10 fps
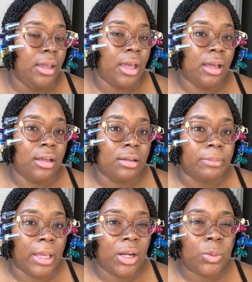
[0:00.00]

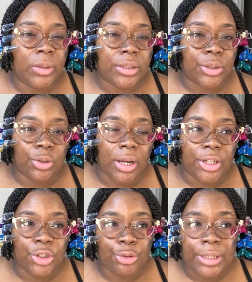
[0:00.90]
I don't want it to dry
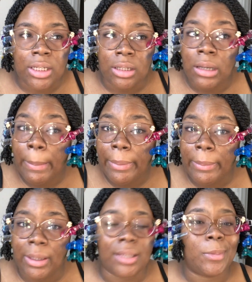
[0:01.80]
and shrink up
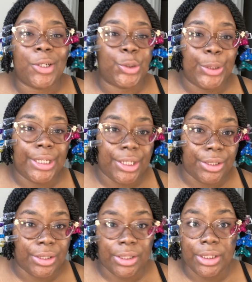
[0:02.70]
because my shrinkage
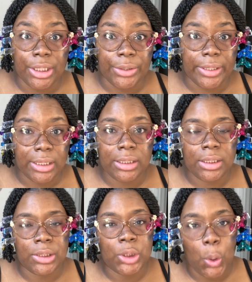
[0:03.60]
is serious.
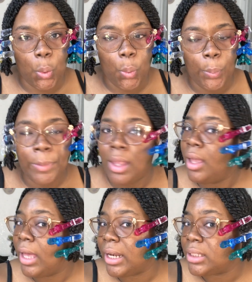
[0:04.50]
So
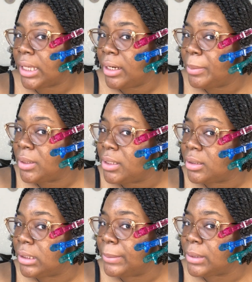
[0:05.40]
I decided to put these
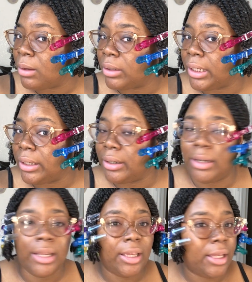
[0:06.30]
clips on there,
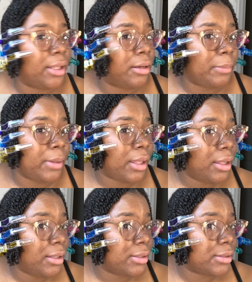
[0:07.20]
and
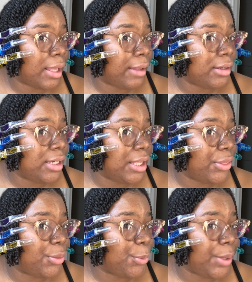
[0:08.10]
because I
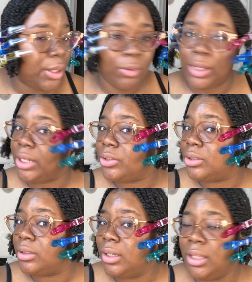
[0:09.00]
did 3 on
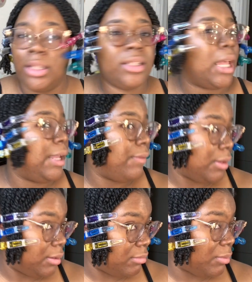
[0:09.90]
each, I
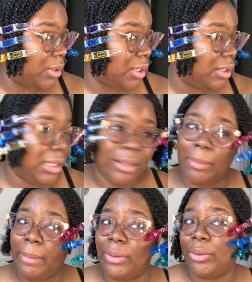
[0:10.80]
even did
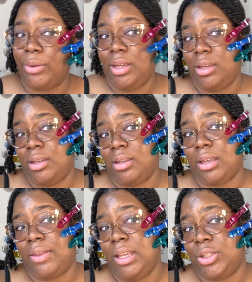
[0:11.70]
maybe 3. I
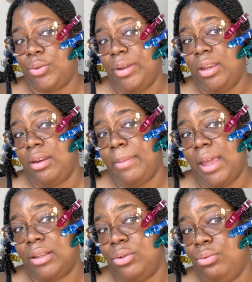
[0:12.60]
think it's 3 in the
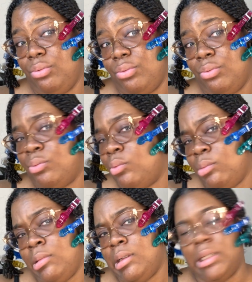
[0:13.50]
back too.
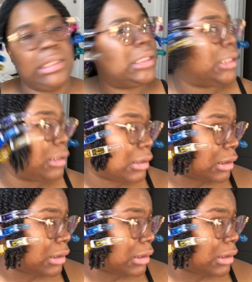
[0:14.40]
I think.